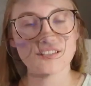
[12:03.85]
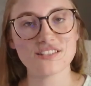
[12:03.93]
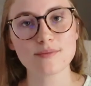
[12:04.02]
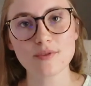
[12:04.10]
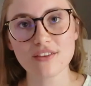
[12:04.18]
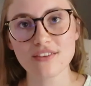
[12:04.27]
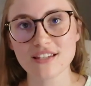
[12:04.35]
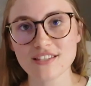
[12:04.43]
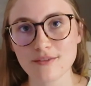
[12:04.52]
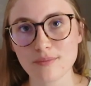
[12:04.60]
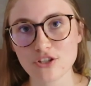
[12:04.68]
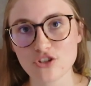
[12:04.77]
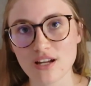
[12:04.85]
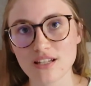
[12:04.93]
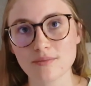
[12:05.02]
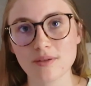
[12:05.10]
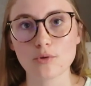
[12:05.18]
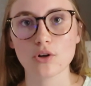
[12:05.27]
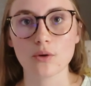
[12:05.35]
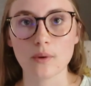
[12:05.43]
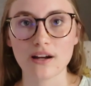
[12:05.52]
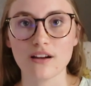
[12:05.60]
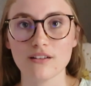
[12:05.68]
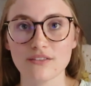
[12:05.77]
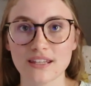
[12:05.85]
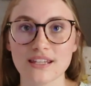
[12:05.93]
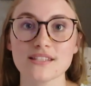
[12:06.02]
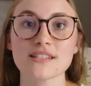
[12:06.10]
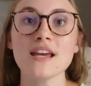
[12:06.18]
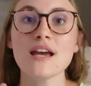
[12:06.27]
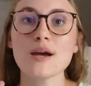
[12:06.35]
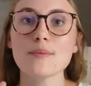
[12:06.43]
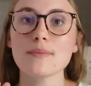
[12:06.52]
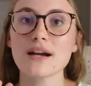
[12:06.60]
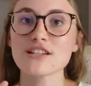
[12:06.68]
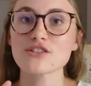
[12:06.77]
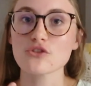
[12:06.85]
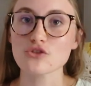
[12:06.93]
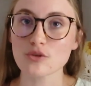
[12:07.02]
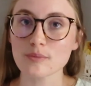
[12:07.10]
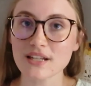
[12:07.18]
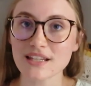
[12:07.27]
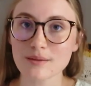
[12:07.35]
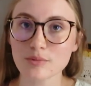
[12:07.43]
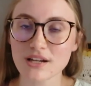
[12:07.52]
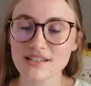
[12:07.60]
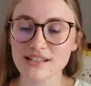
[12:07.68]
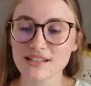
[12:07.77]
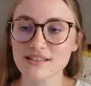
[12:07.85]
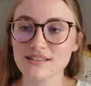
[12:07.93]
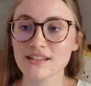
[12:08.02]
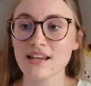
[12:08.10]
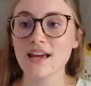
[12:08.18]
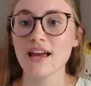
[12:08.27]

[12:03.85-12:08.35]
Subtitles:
some of the things I've been trying to be more aware of is my social media presence,